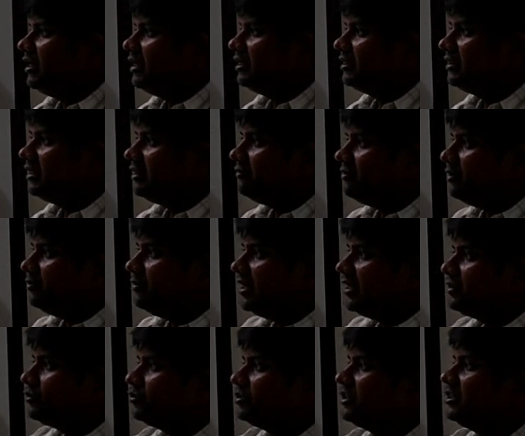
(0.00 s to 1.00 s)
There will be
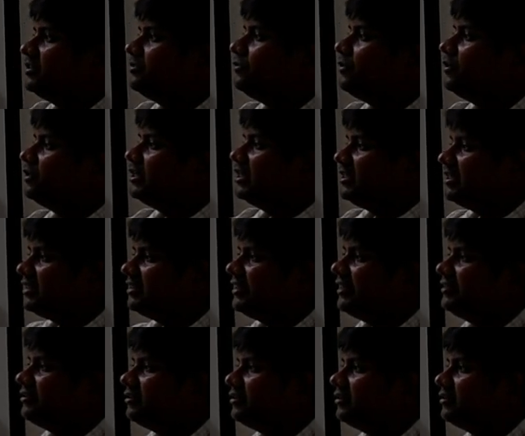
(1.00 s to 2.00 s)
SOCs for data
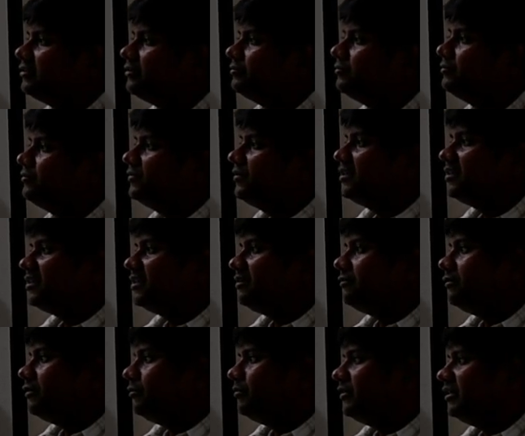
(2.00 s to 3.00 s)
center, there
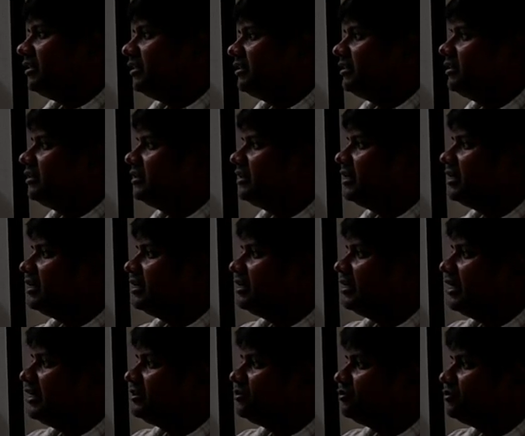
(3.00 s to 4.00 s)
will be
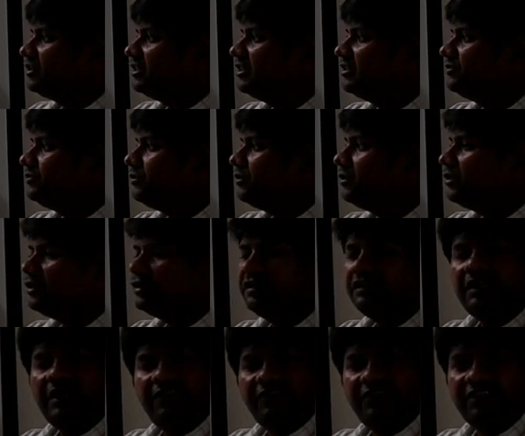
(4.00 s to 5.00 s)
SOCs for
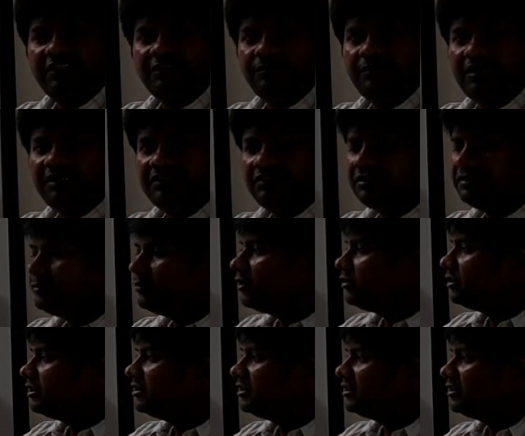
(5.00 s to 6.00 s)
graphics
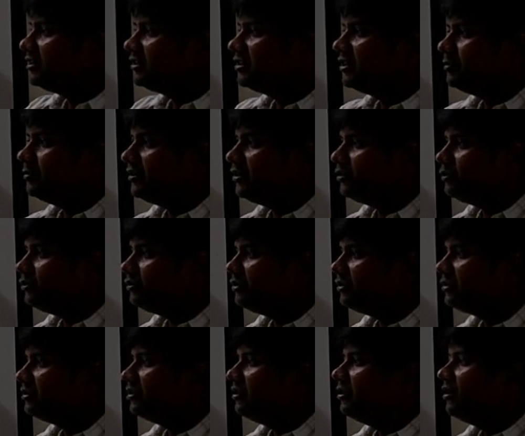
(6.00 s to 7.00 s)
processors,
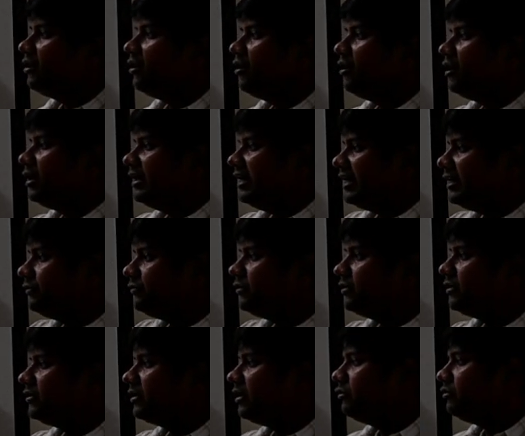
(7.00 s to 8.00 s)
GPUs, or
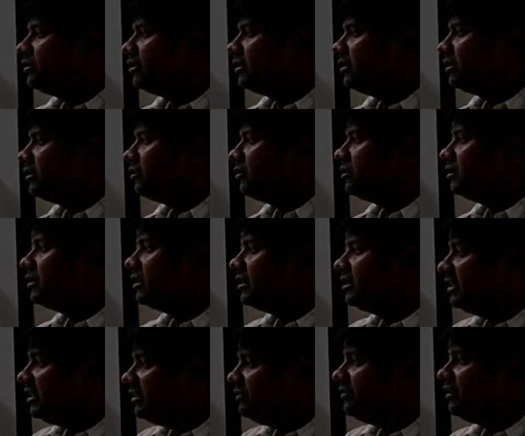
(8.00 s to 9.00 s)
network router, or a
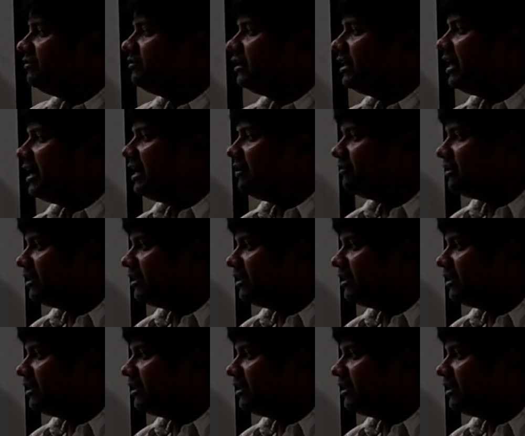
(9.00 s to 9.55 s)
TV will have